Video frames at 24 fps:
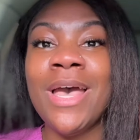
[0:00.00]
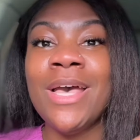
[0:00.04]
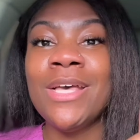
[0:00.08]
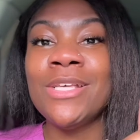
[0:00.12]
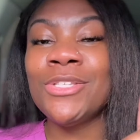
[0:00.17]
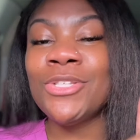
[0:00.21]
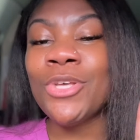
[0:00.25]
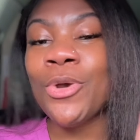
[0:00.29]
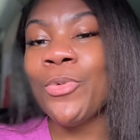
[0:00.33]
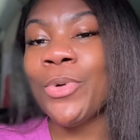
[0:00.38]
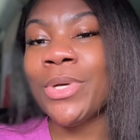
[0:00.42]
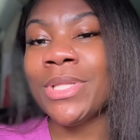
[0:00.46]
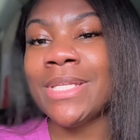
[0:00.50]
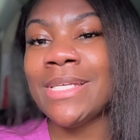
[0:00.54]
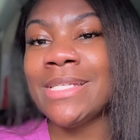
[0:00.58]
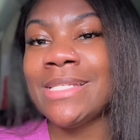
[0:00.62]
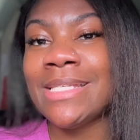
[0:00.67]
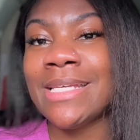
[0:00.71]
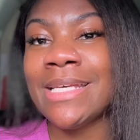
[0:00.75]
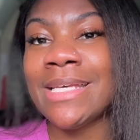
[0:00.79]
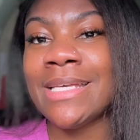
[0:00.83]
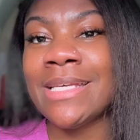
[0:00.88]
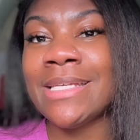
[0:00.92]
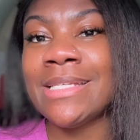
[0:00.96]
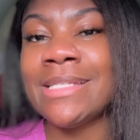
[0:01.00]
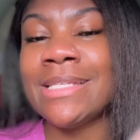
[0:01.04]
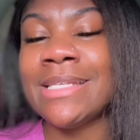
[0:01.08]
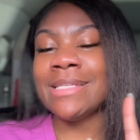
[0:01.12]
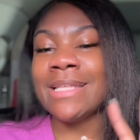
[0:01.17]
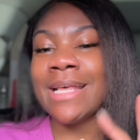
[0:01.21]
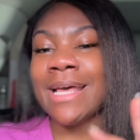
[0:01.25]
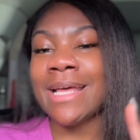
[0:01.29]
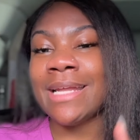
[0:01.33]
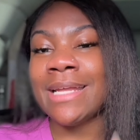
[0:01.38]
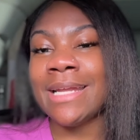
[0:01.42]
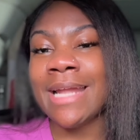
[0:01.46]
So what this is
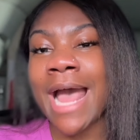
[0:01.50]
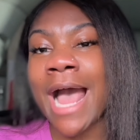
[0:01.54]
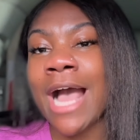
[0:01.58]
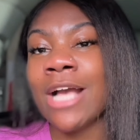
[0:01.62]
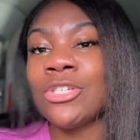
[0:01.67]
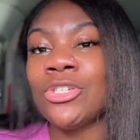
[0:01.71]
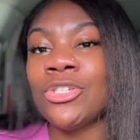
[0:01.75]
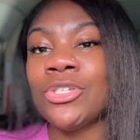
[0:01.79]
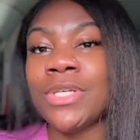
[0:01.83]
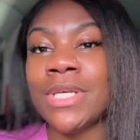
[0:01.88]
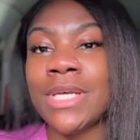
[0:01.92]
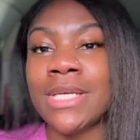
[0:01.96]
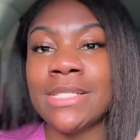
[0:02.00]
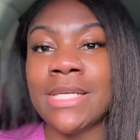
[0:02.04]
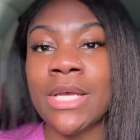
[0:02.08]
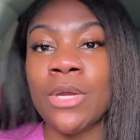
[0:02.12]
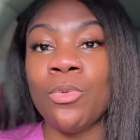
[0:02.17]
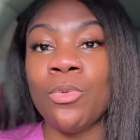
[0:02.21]
that it actually is a